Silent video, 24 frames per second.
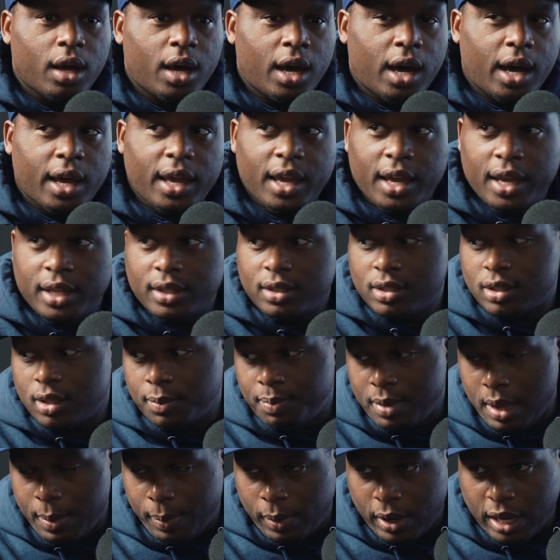hence
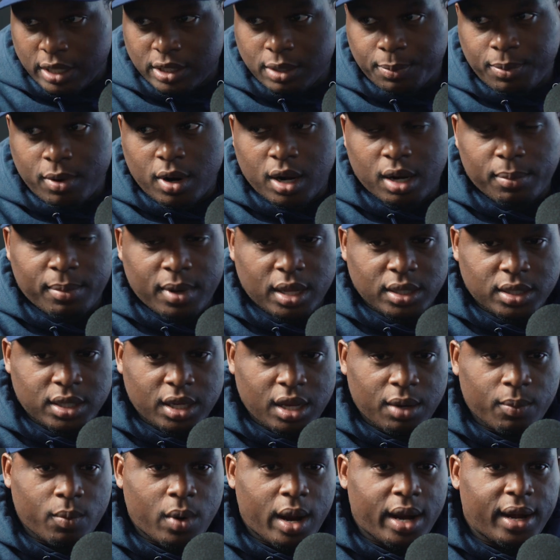the people that's a part of my
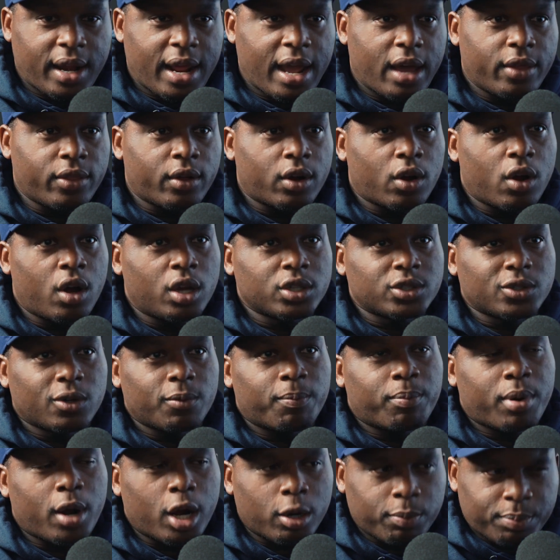team right now, that are
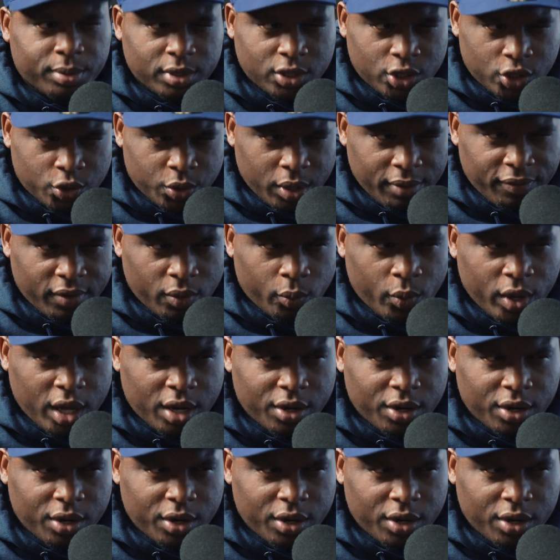also purpose-driven.